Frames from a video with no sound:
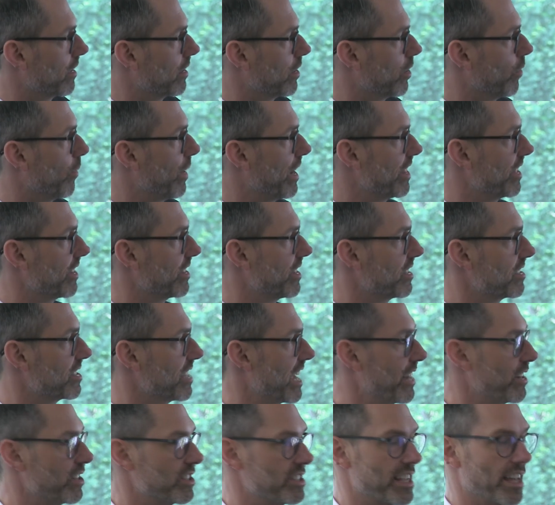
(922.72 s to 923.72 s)
the way that the
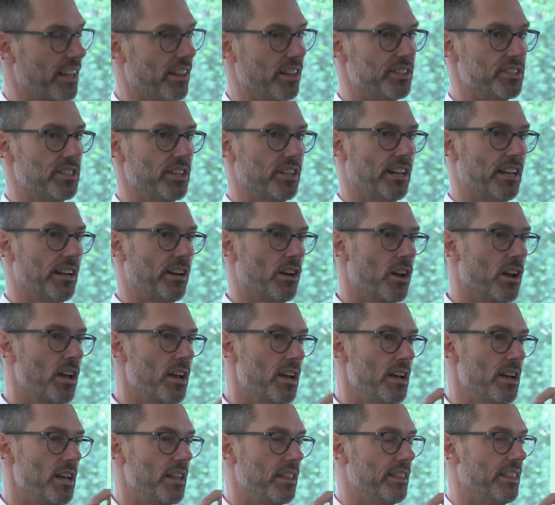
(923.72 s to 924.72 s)
cytoskeleton and
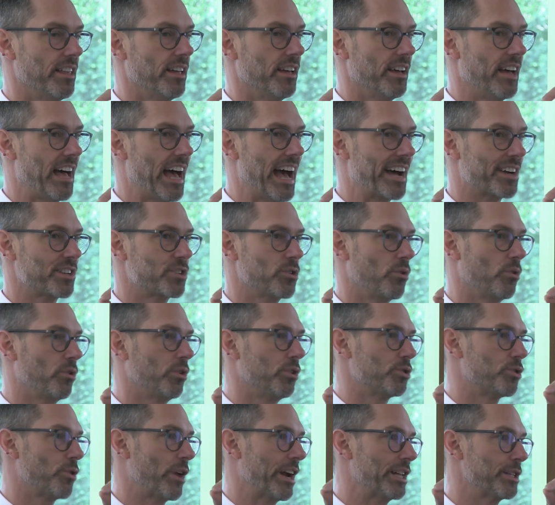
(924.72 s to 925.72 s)
the
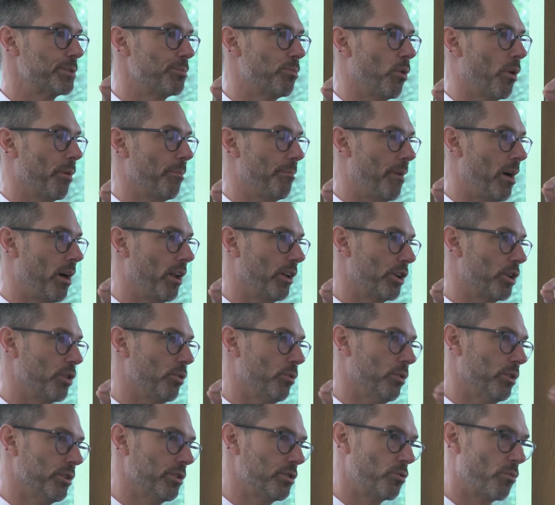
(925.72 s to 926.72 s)
axonal transport
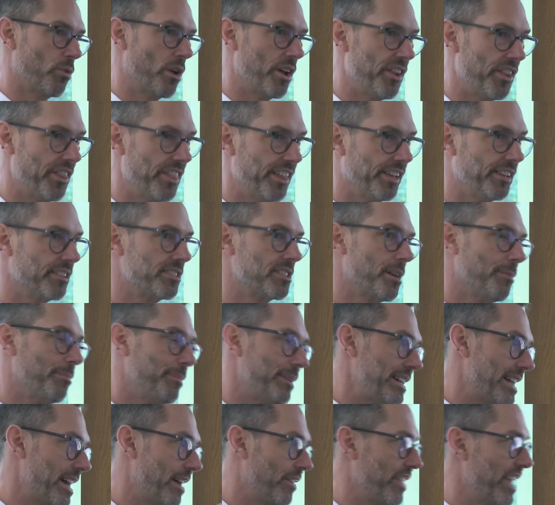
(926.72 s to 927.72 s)
molecules run things up
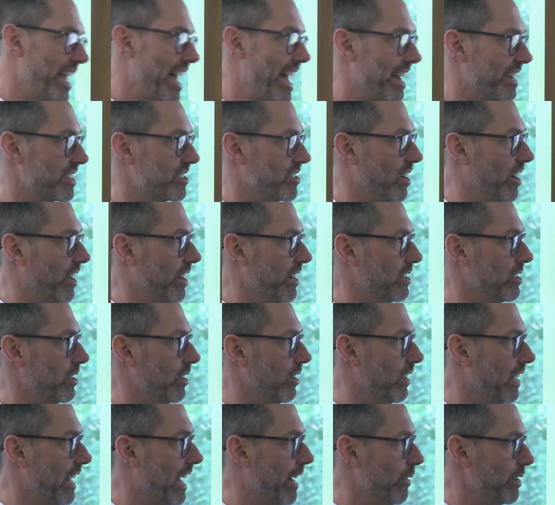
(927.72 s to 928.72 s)
and down the axon to
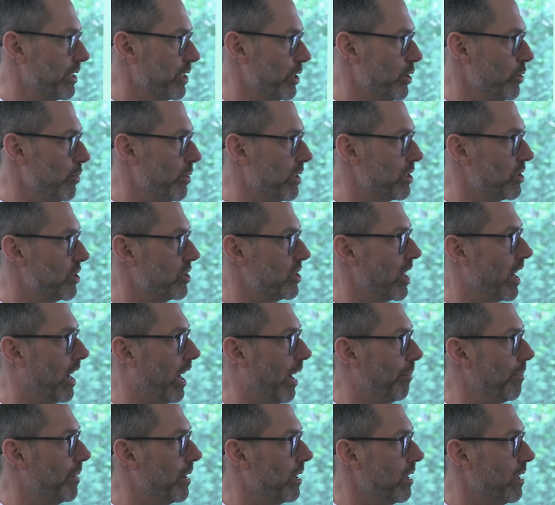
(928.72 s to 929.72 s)
allow it to do its
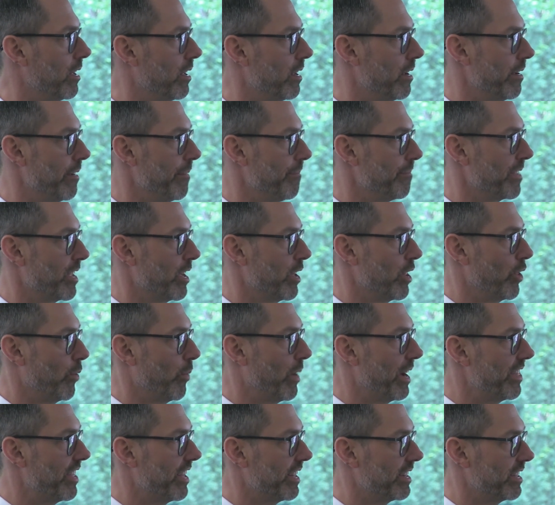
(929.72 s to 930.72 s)
job. The
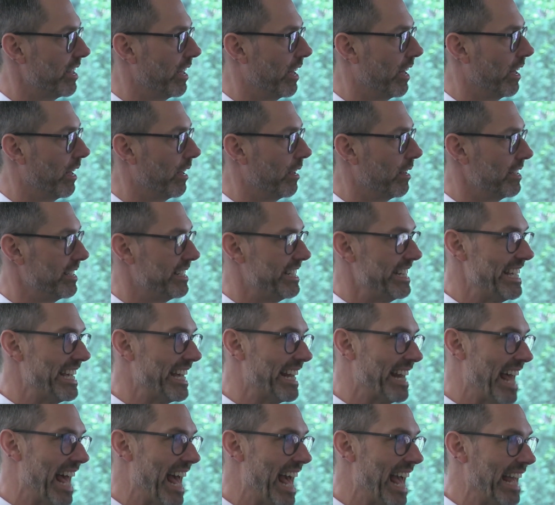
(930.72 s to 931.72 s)
way that the
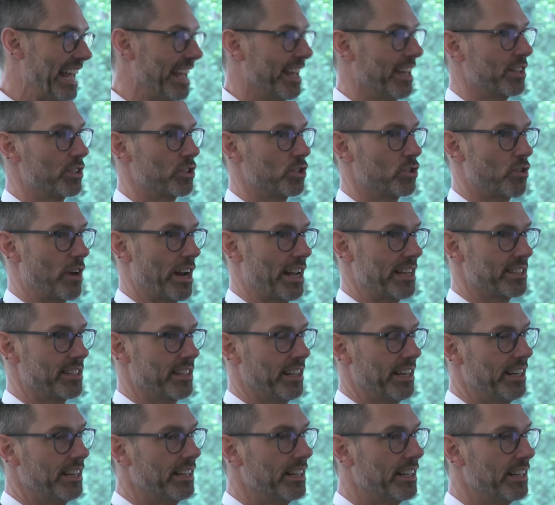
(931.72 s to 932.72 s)
DNA gets
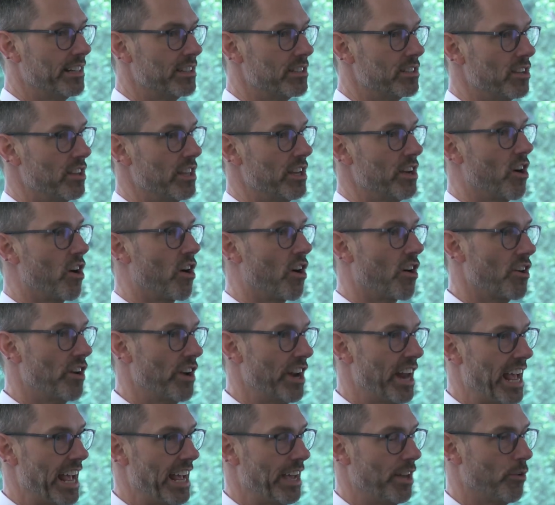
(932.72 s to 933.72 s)
translated into the
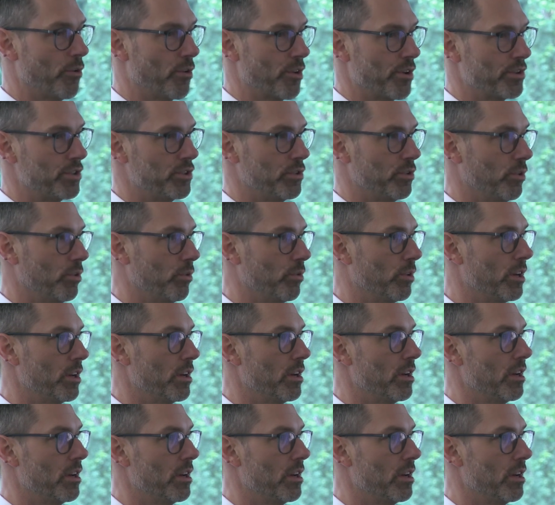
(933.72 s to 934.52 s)
RNA in order to